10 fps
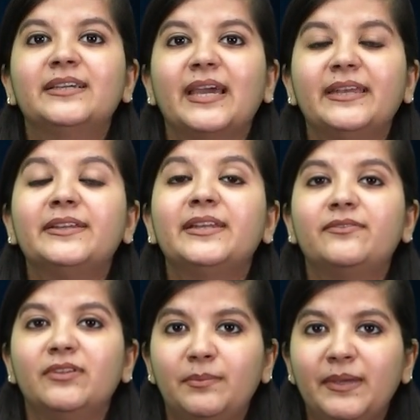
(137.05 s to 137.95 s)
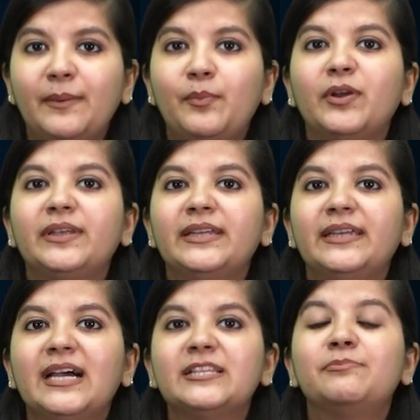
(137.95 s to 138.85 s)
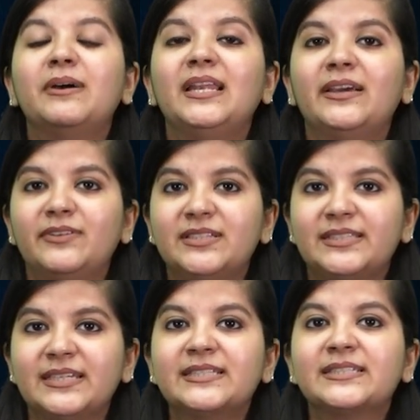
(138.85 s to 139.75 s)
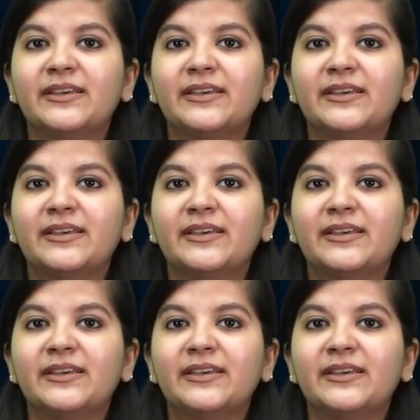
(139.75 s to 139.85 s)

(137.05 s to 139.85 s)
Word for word: Candidate will be appointed as per level six,